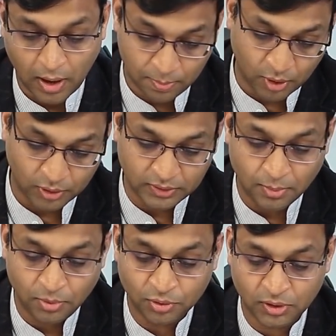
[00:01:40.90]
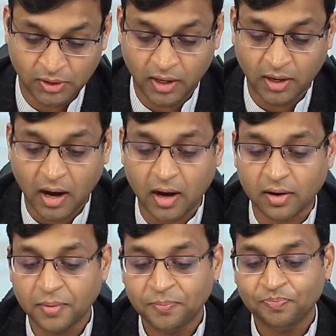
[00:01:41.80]
because I'm using their
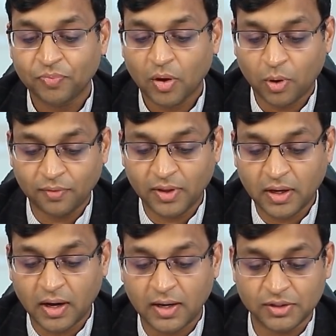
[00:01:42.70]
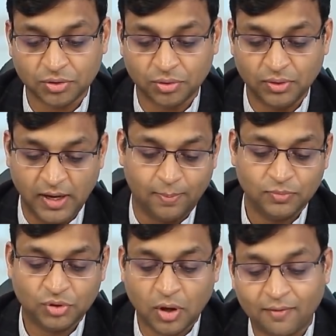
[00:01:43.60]
car, one of the cars. So yeah,
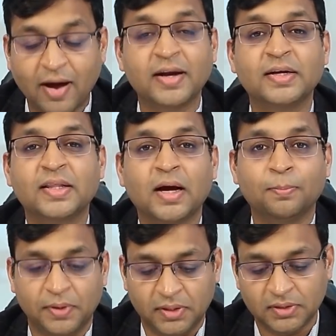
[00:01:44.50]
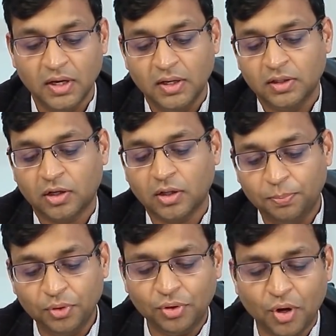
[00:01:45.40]
so I've added the companies. Now the
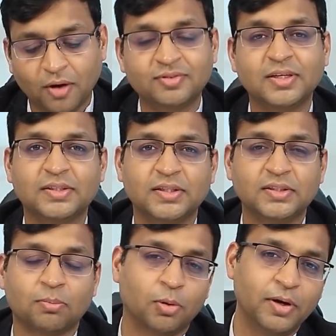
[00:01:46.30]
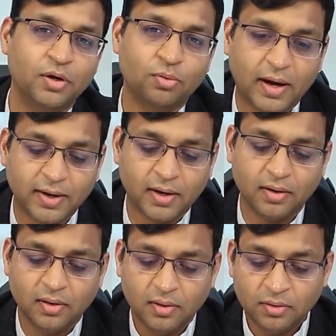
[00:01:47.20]
beauty of this is the moment you
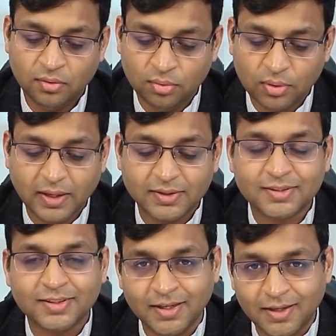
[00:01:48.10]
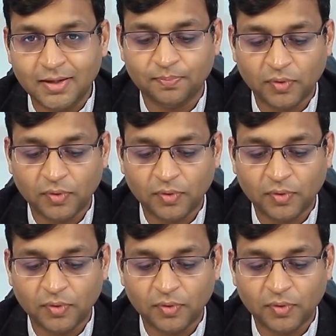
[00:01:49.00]
added, you can see